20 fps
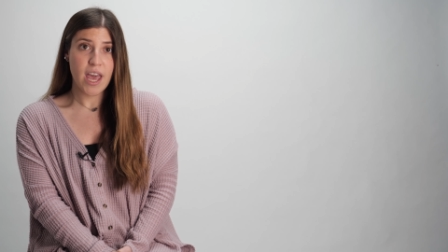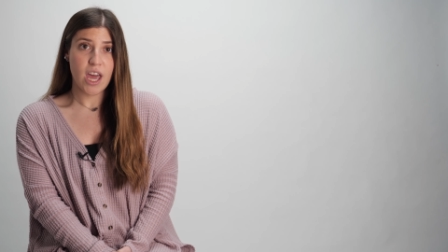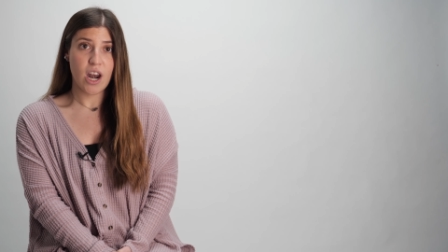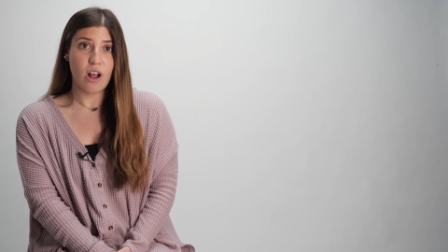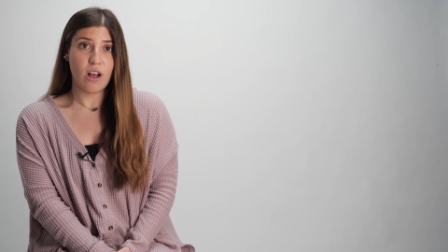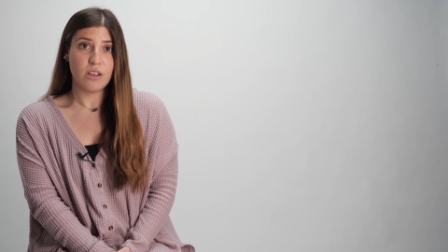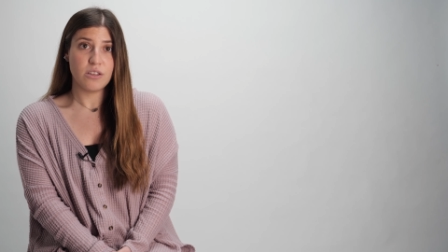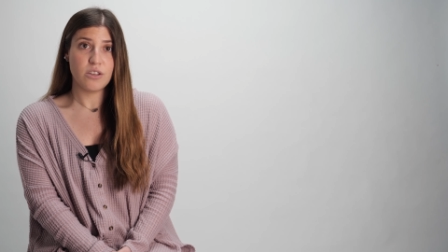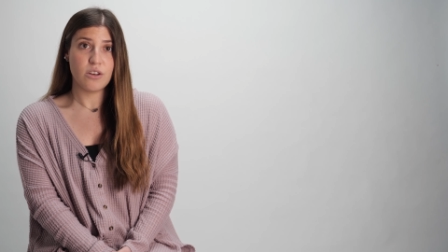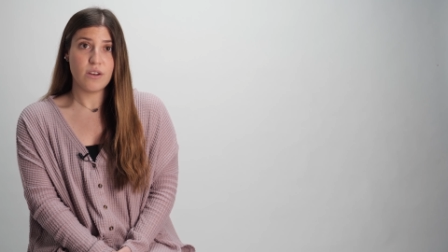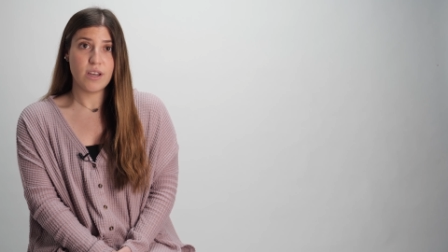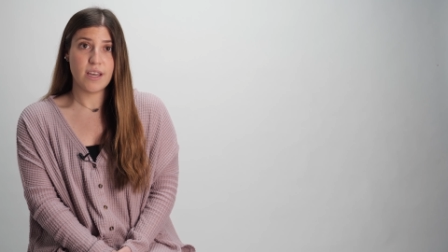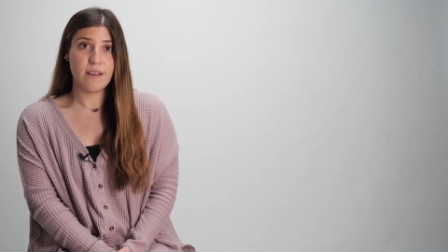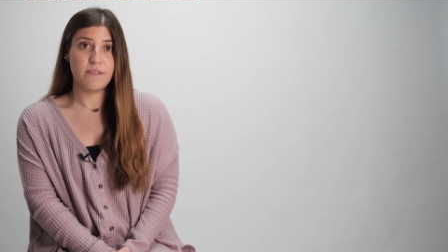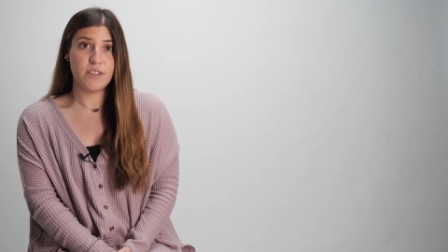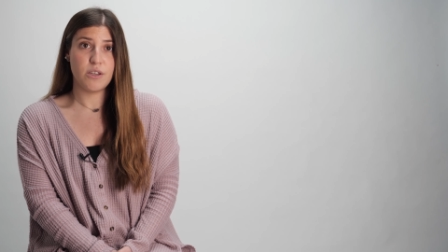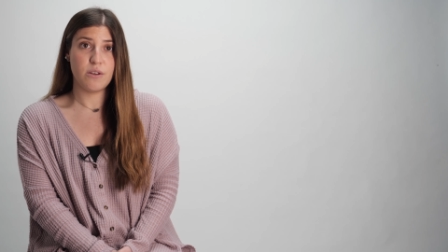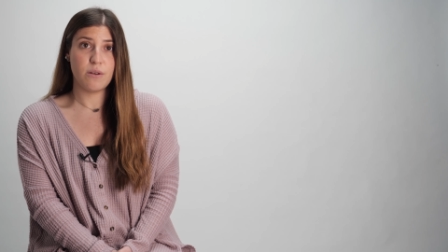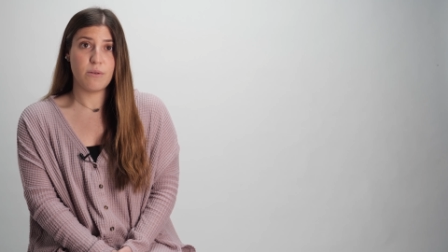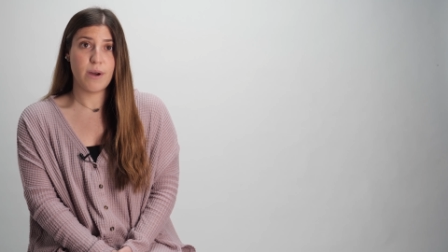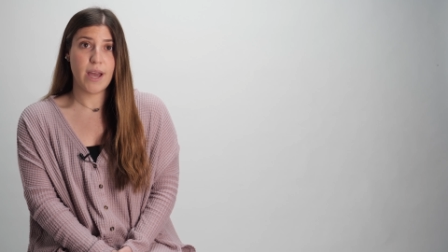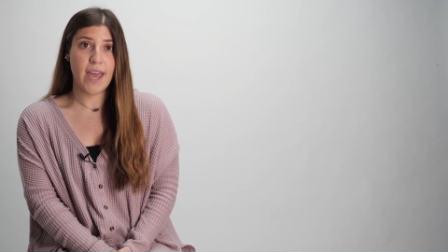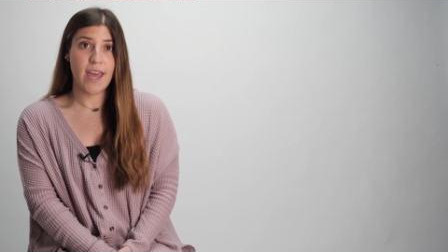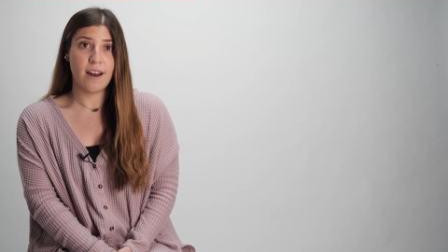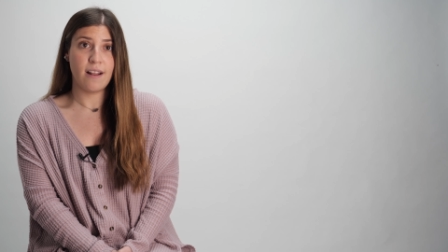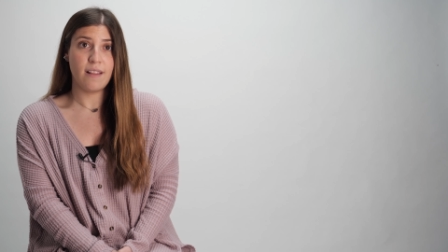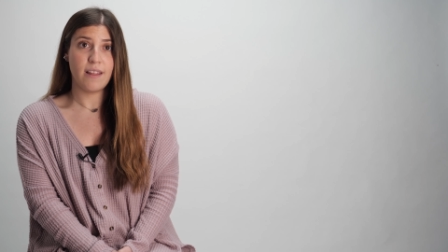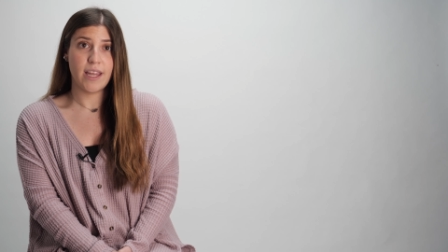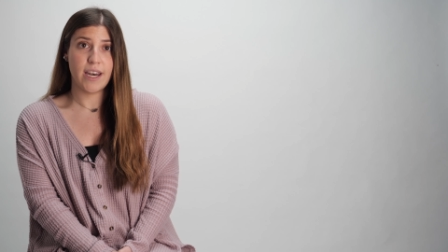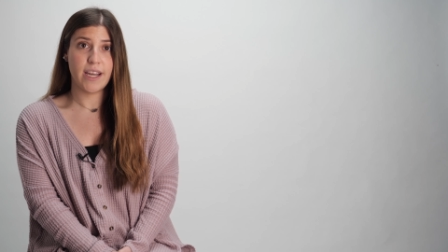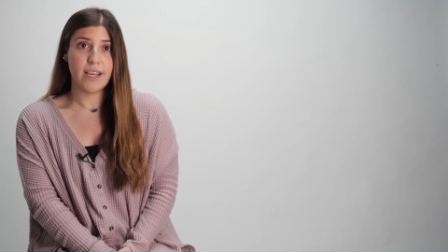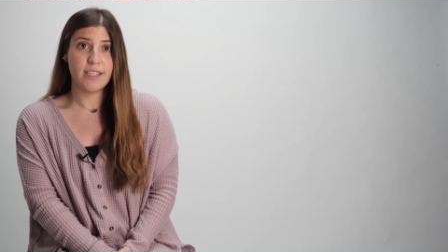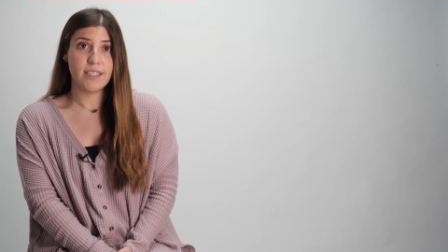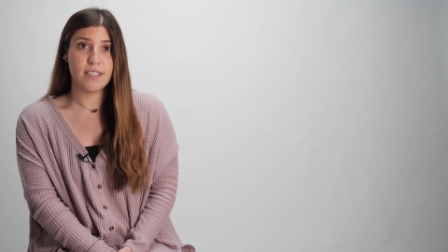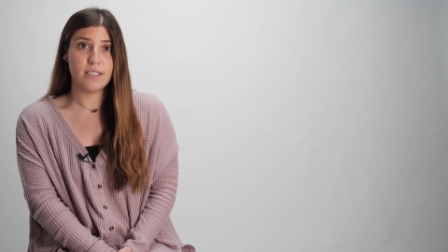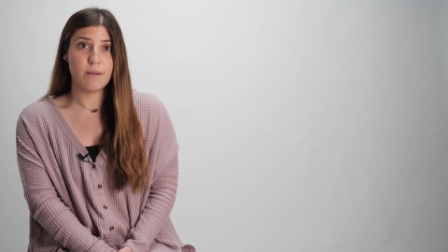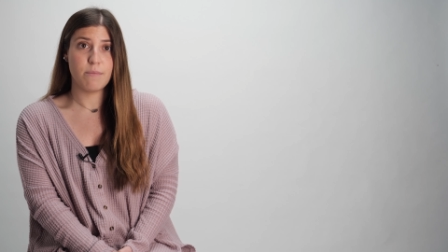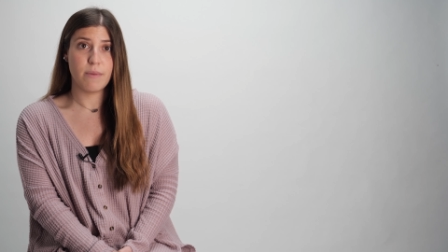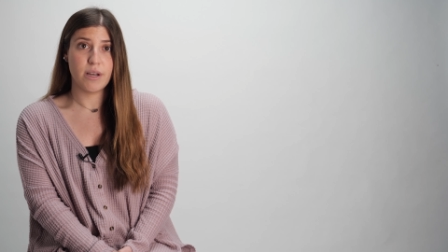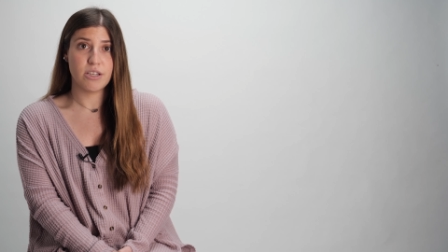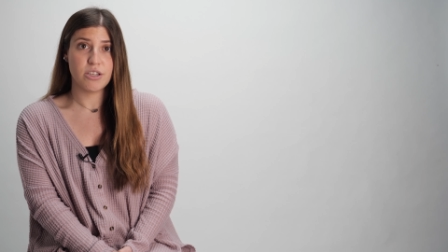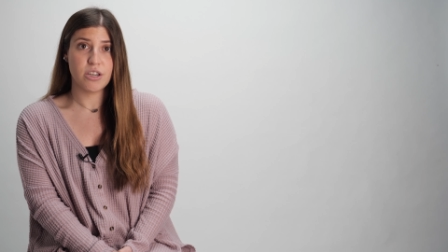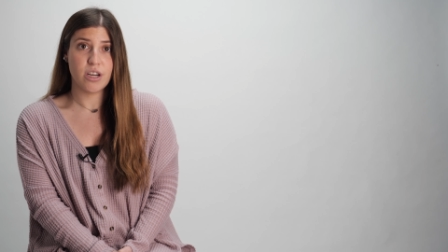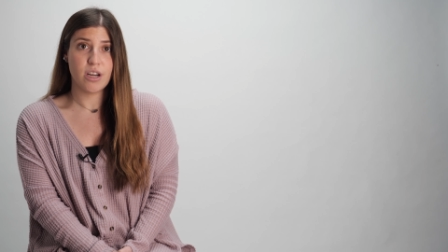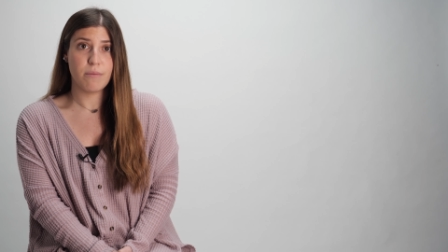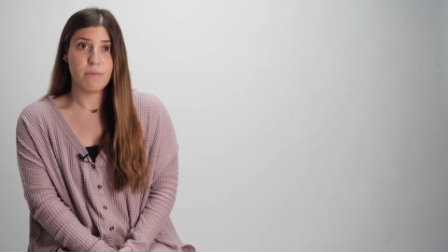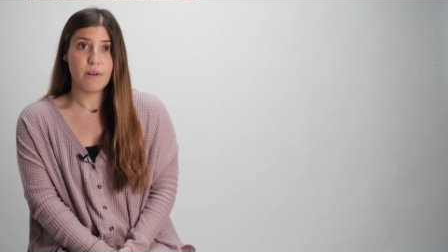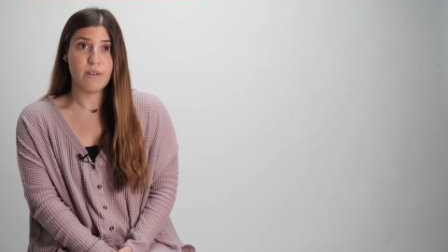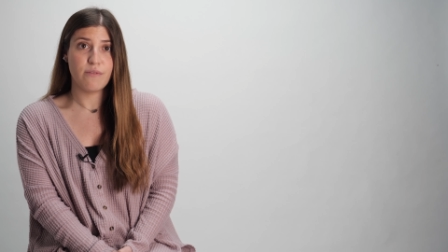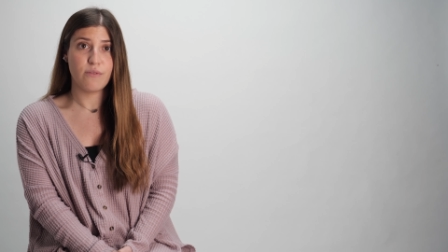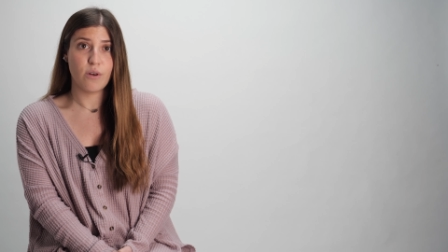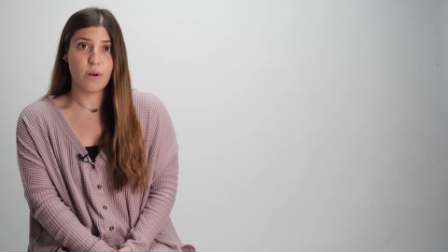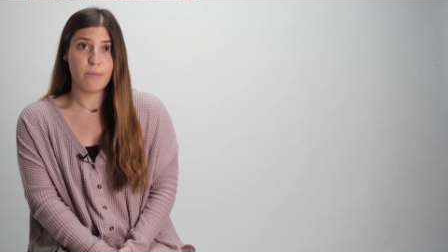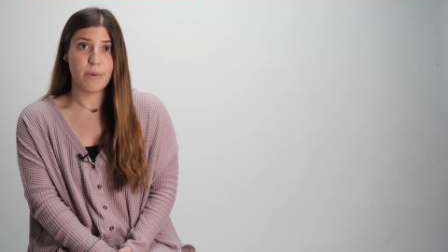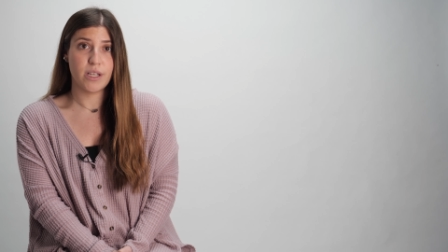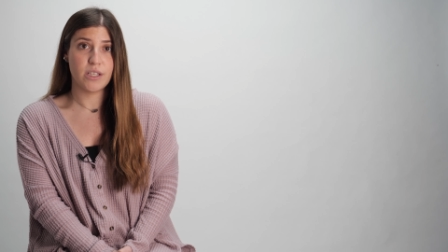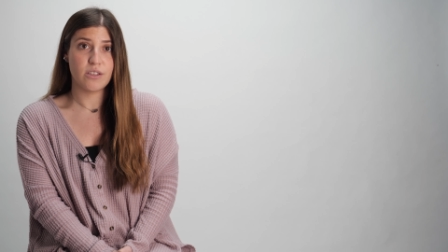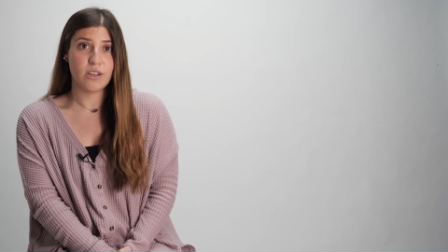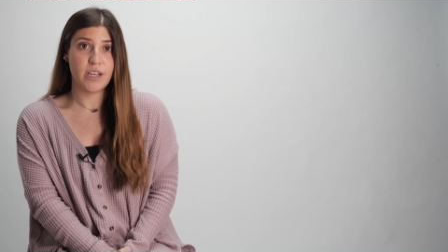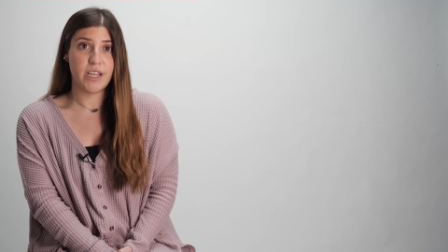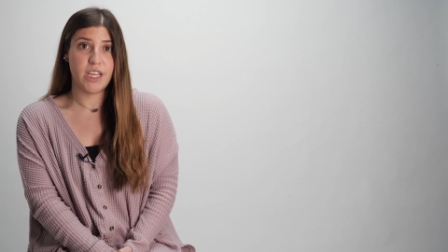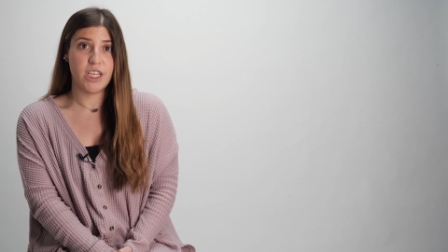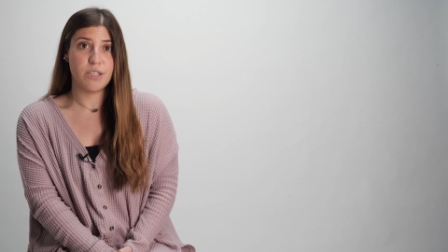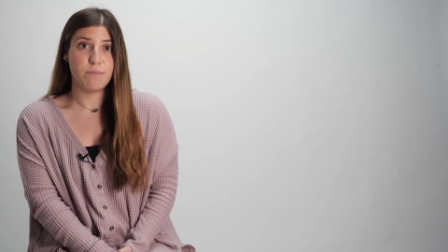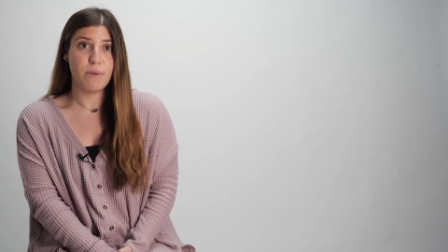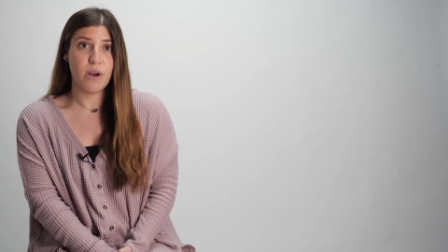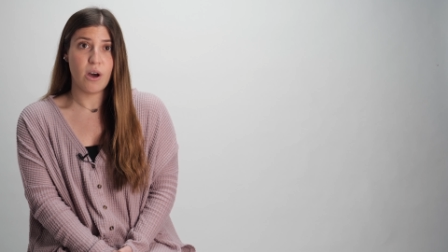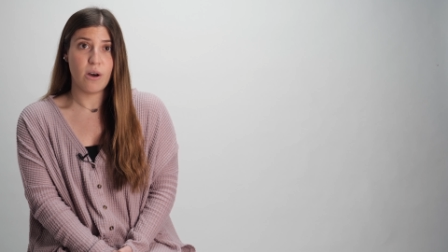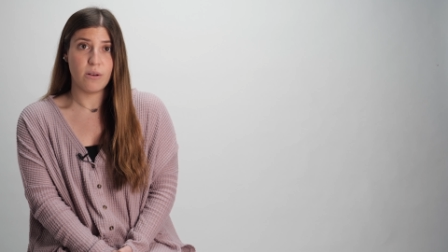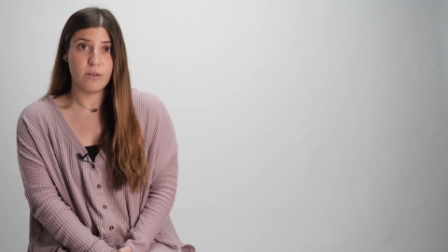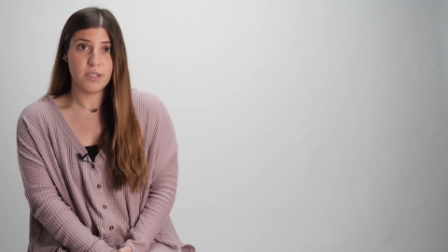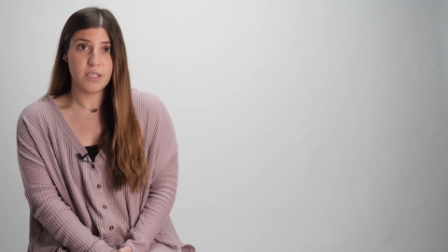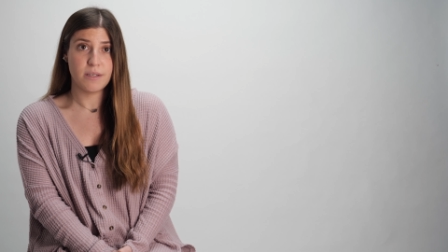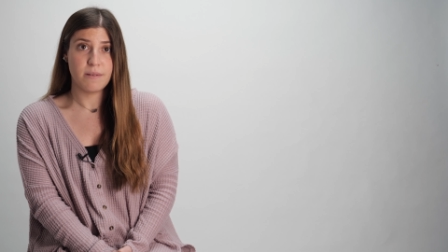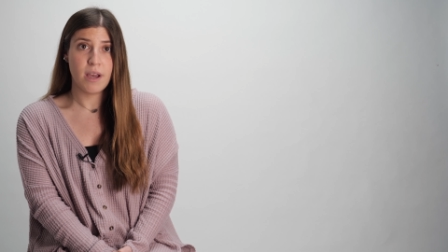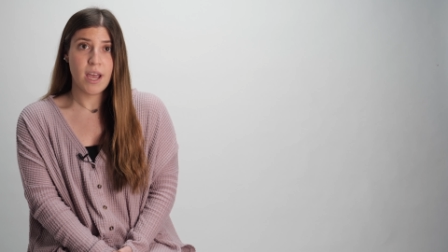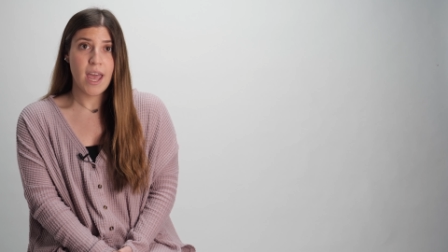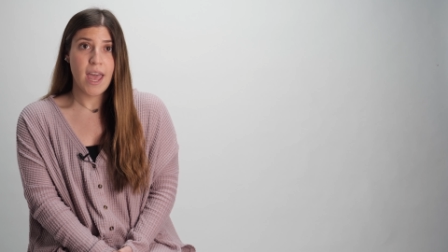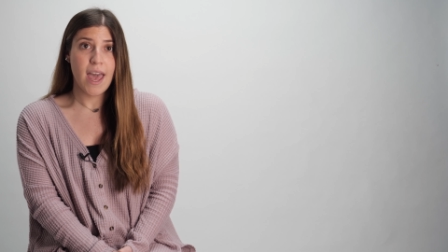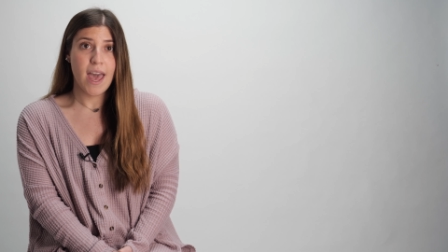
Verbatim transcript: It also gives you analytics to measure your performance on each post.